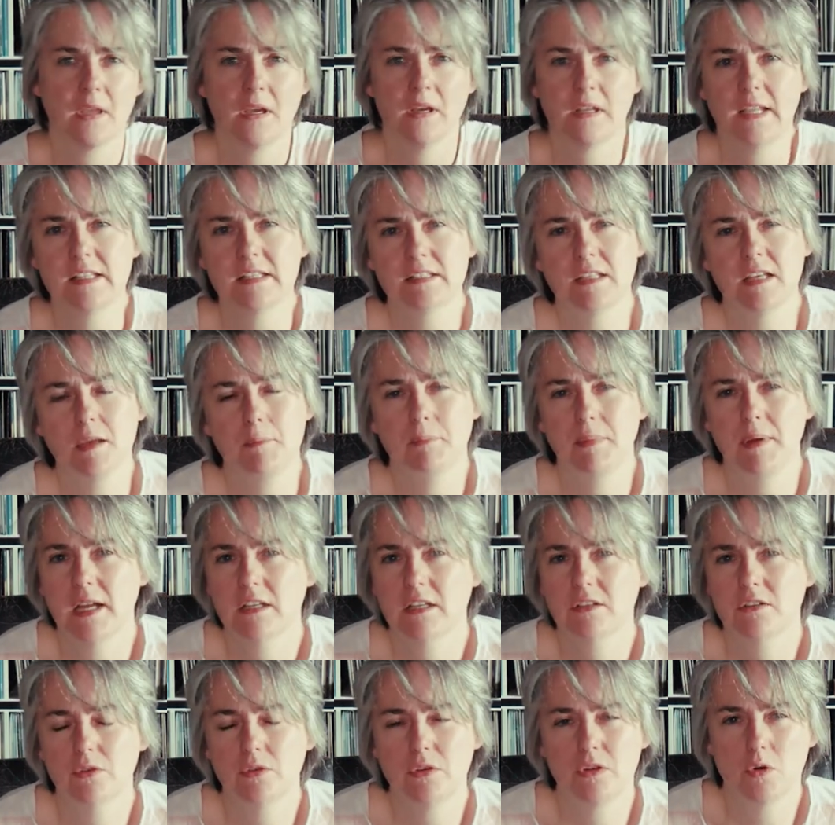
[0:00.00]
Let's get
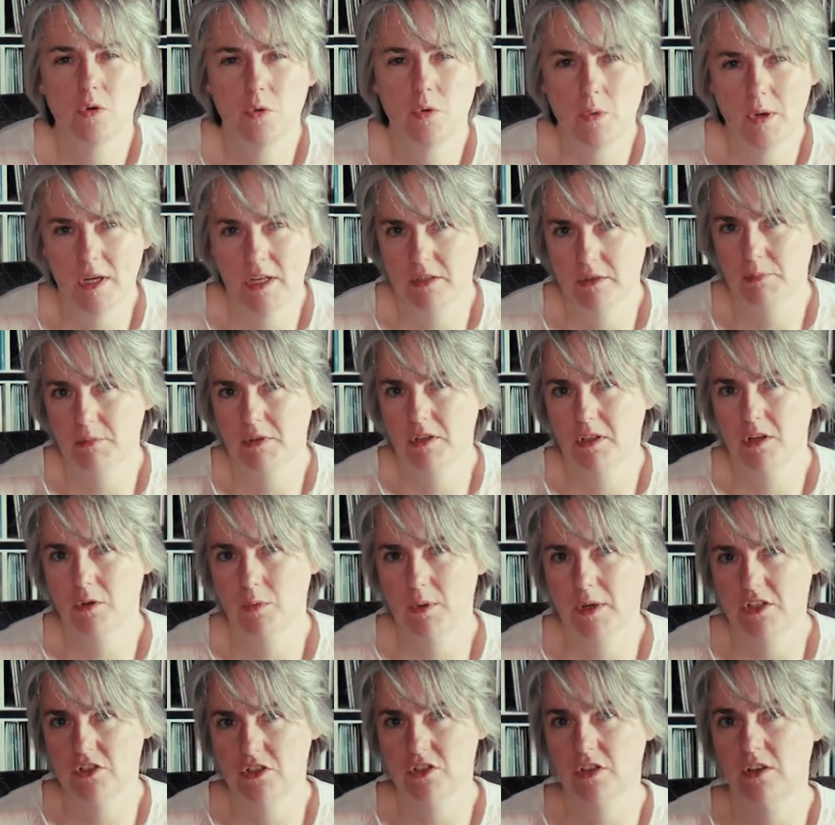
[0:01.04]
back to the
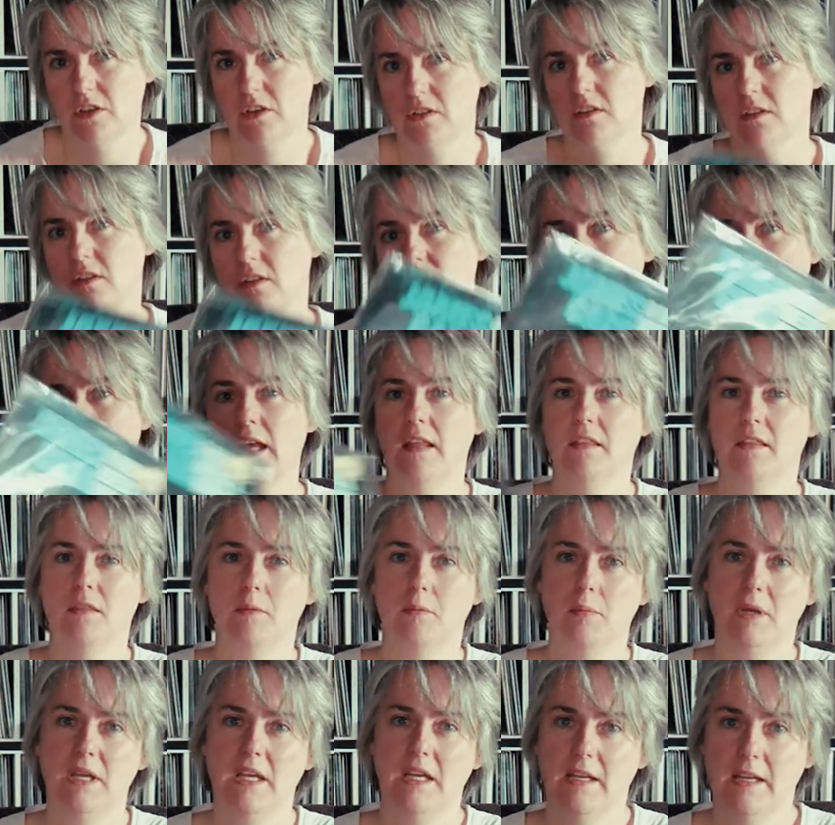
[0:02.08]
questions at the
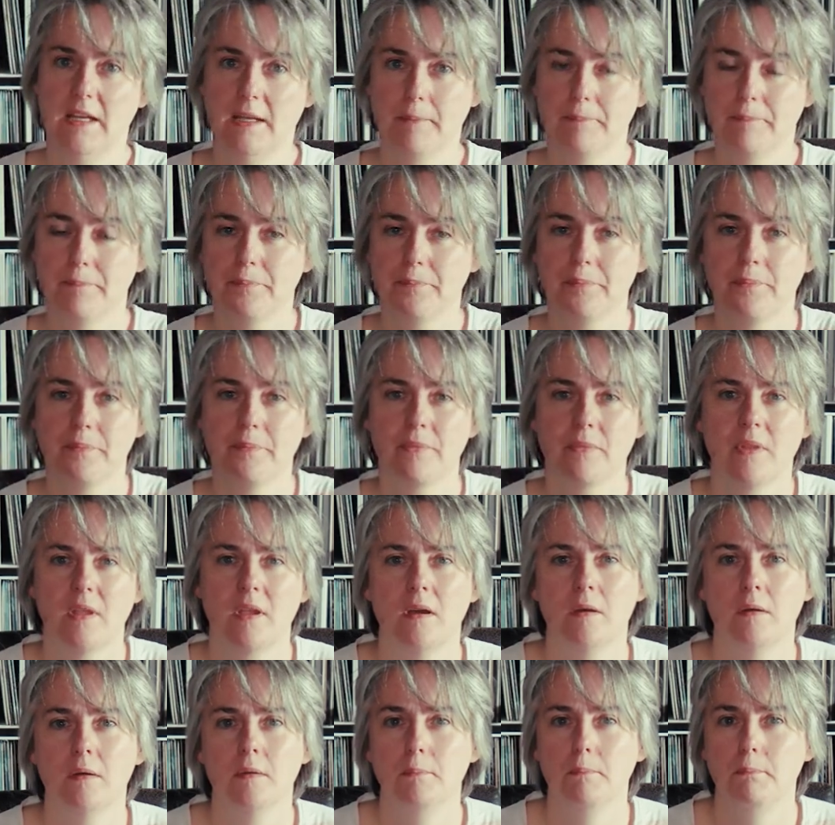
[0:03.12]
beginning.
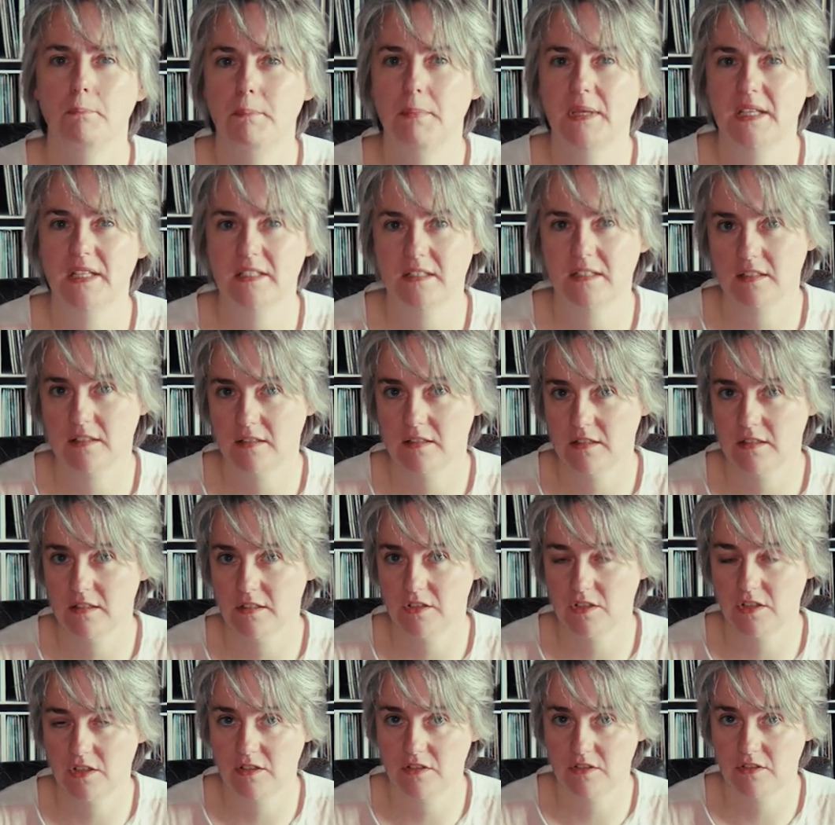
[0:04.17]
Business
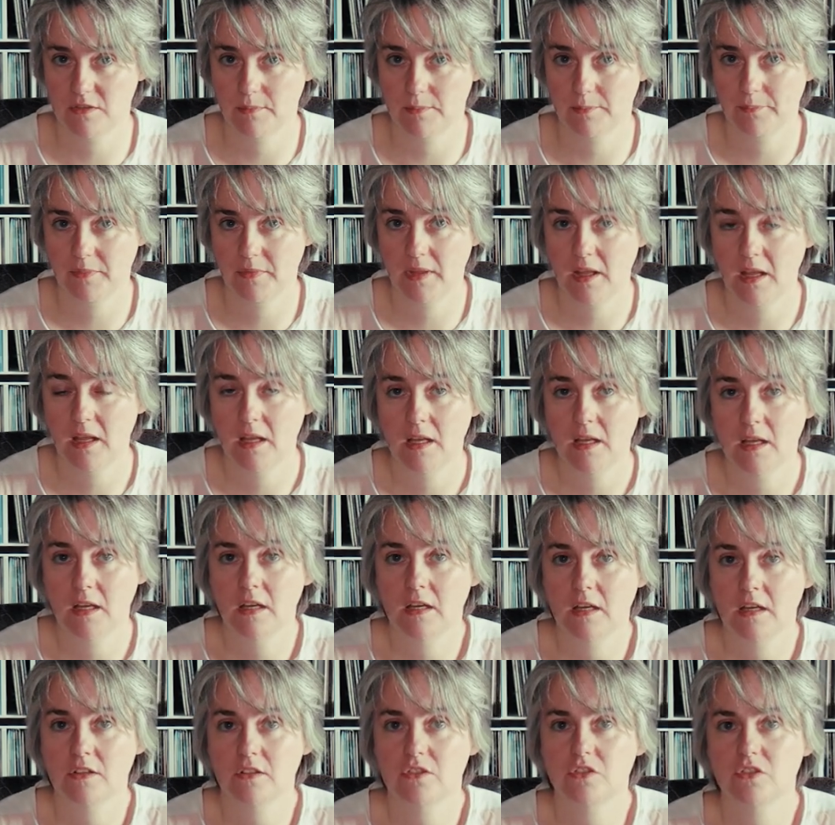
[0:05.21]
decision.
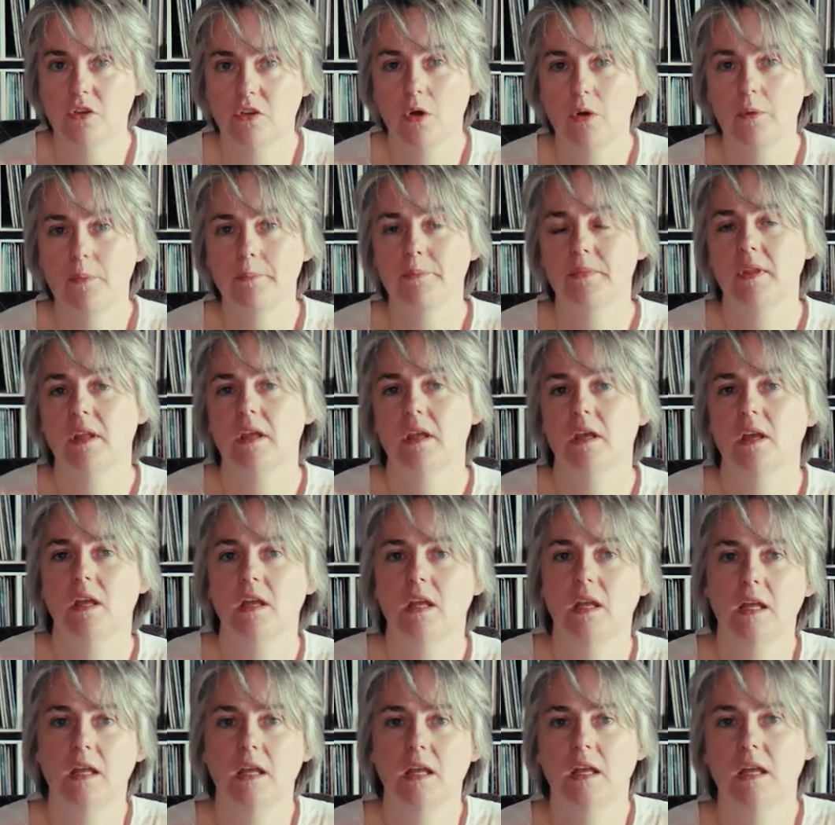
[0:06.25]
So
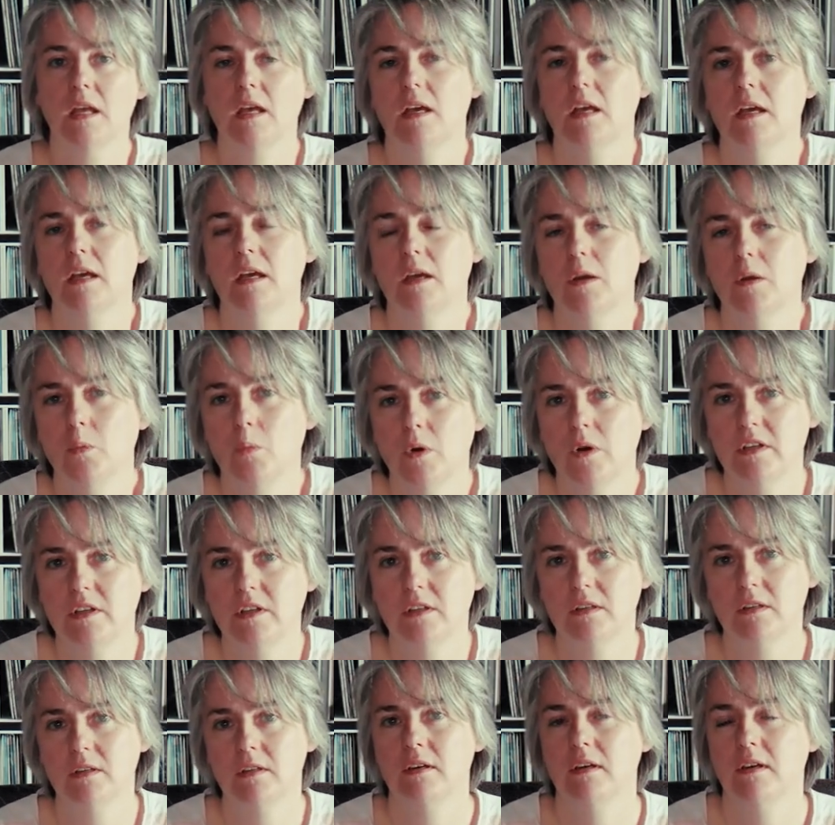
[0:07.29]
what
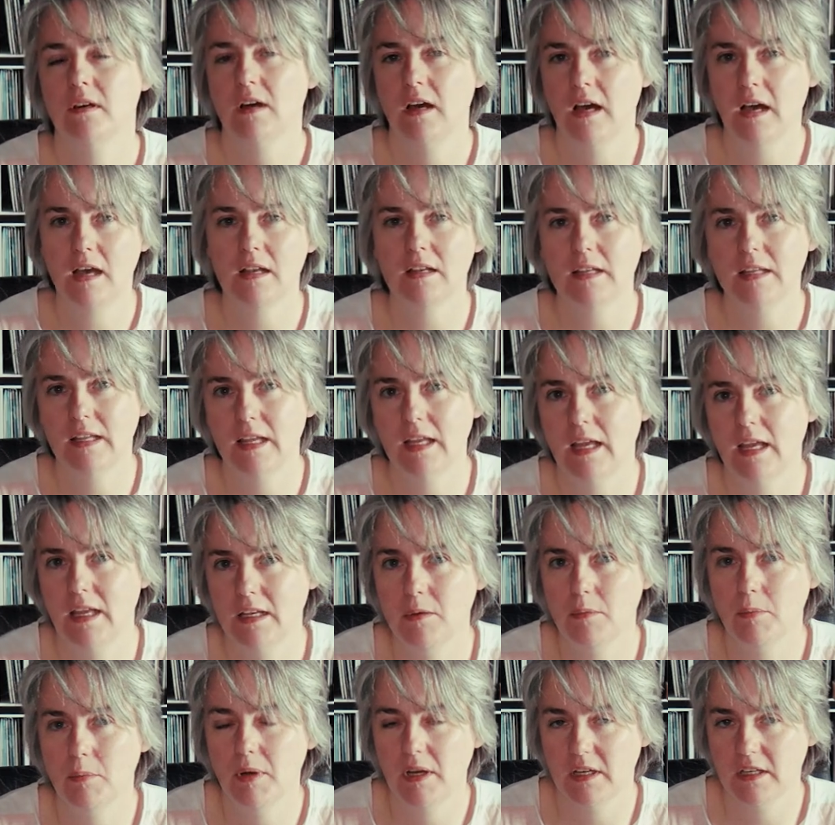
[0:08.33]
hardly
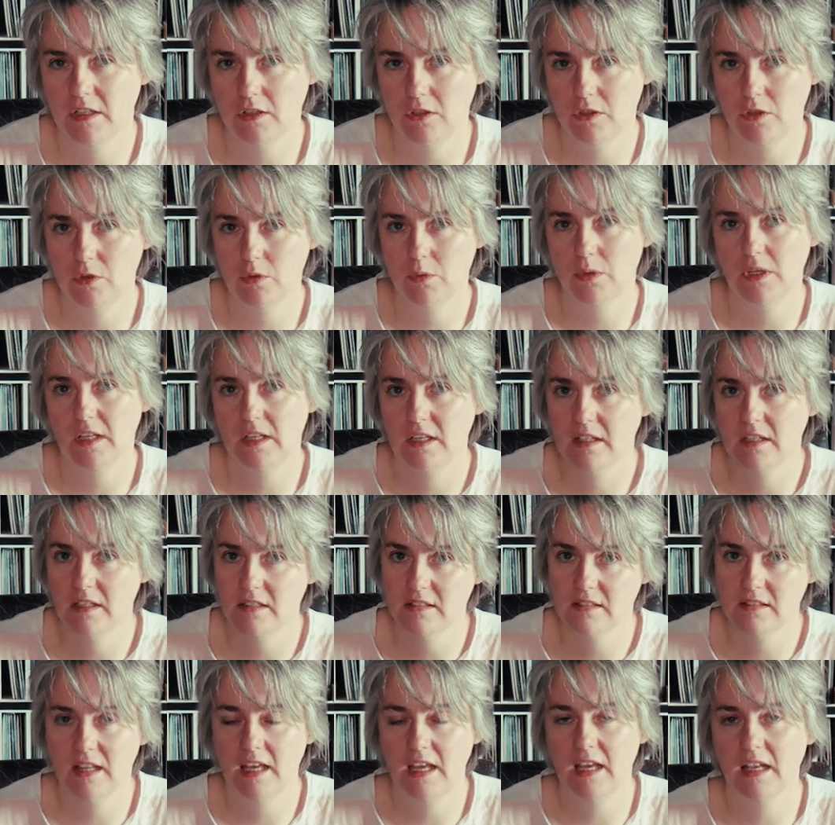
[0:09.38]
anybody knew
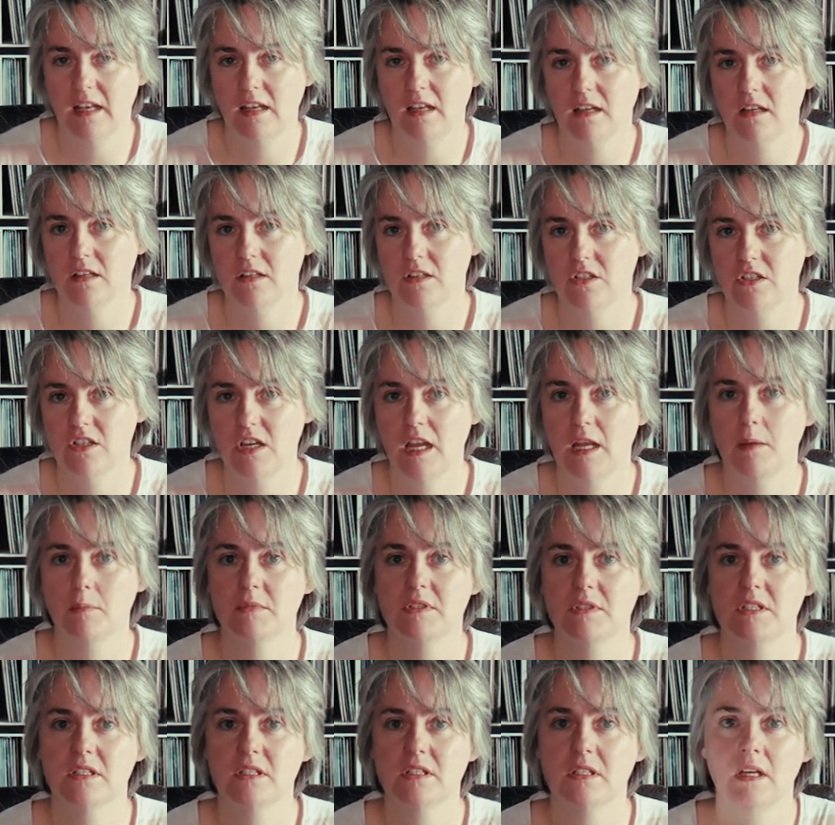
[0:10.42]
is that
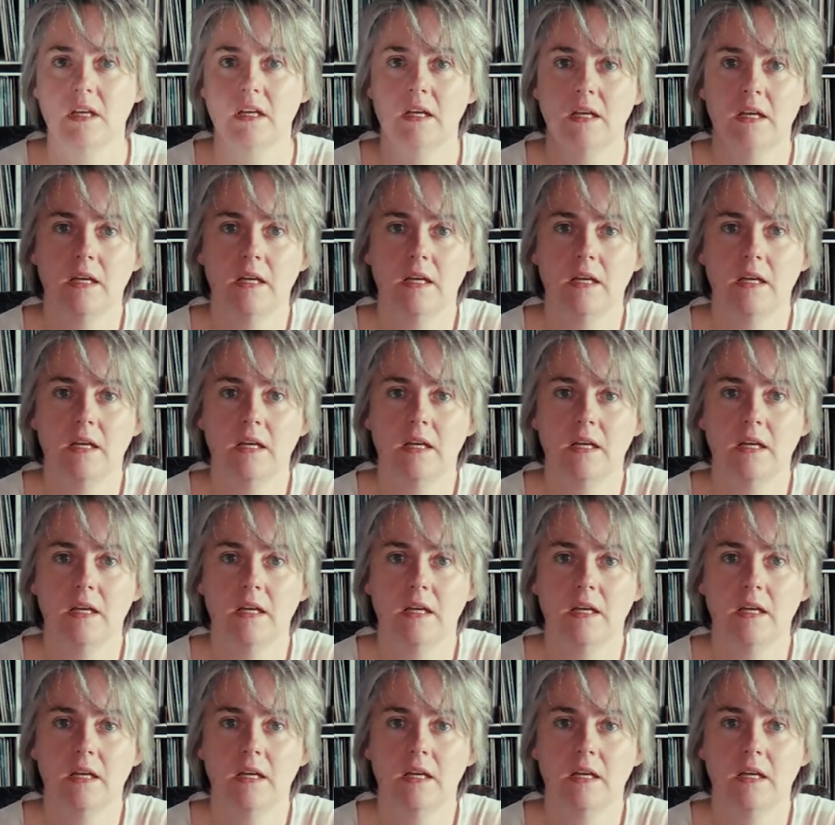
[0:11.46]
James,